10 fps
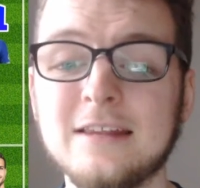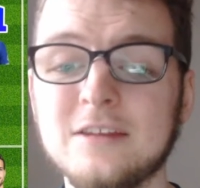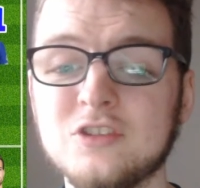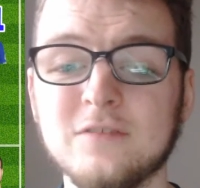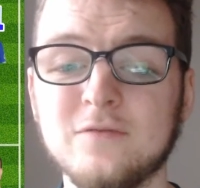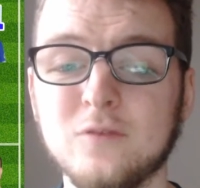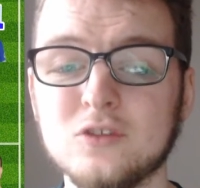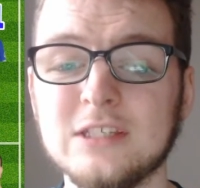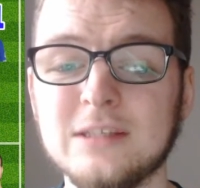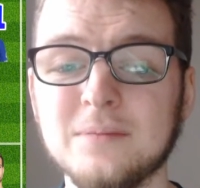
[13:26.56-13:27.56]
and it just
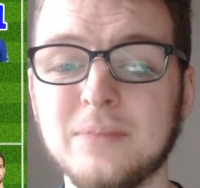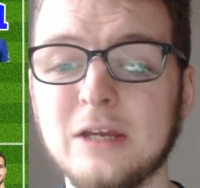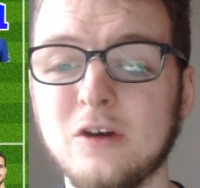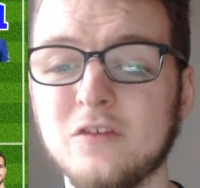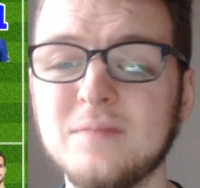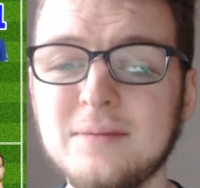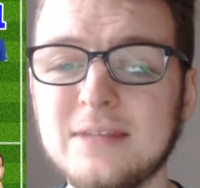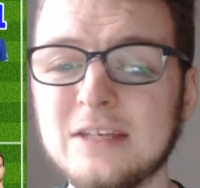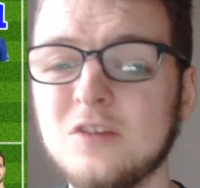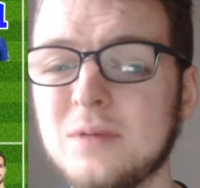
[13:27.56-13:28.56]
unfortunately didn't pay off.
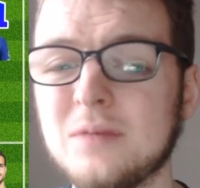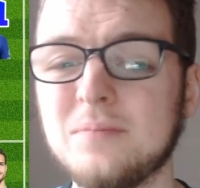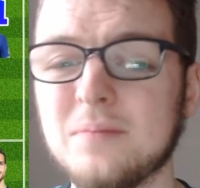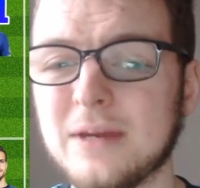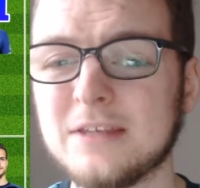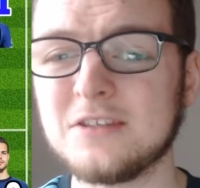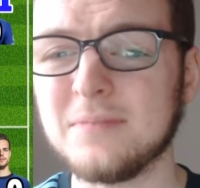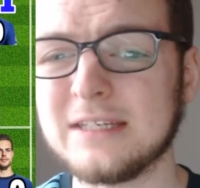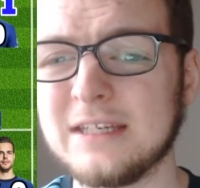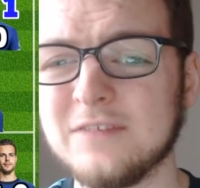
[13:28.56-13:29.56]
Maybe they could be a bit better
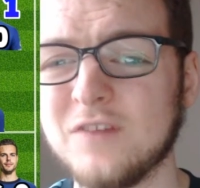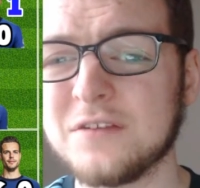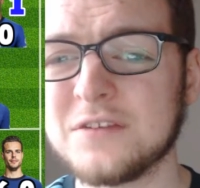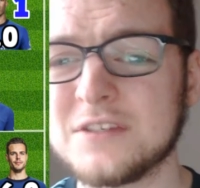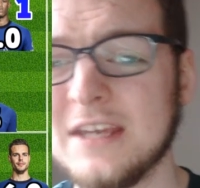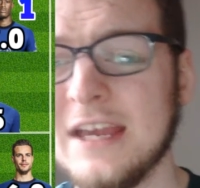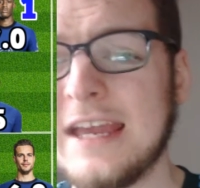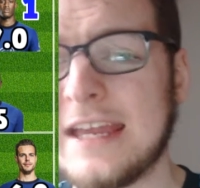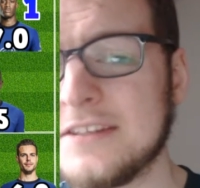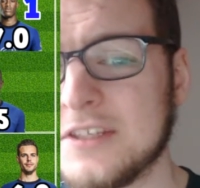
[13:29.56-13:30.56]
making runs
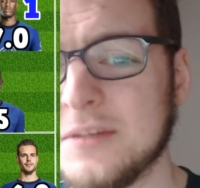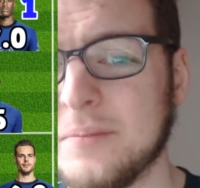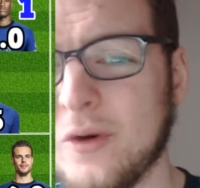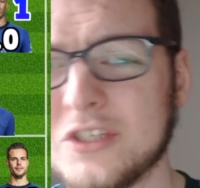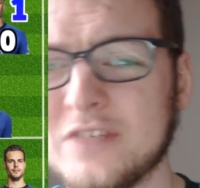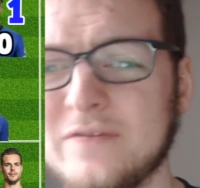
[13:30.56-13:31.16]
into the box.